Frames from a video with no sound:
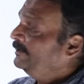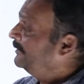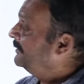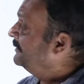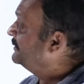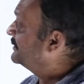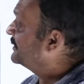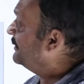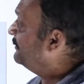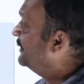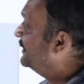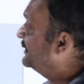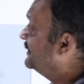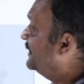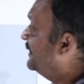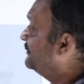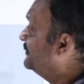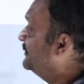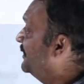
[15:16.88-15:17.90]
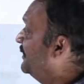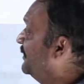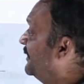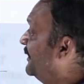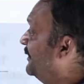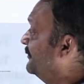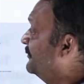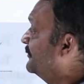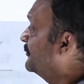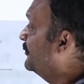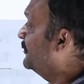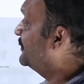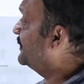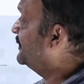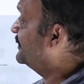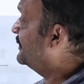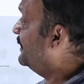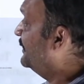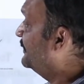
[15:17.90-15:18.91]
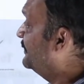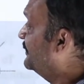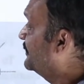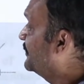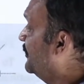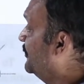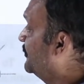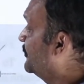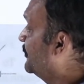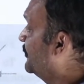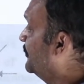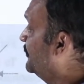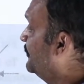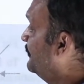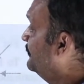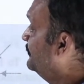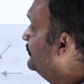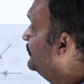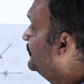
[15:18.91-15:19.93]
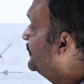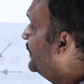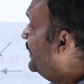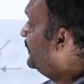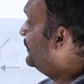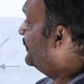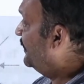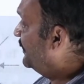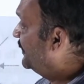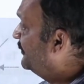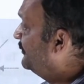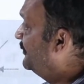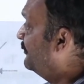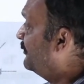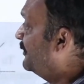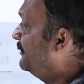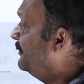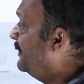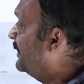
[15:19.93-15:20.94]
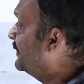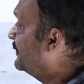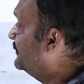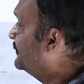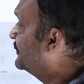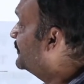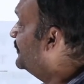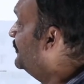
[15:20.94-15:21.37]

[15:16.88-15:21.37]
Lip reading: In some exams, they'll give questions like this also, right? They'll give different patterns.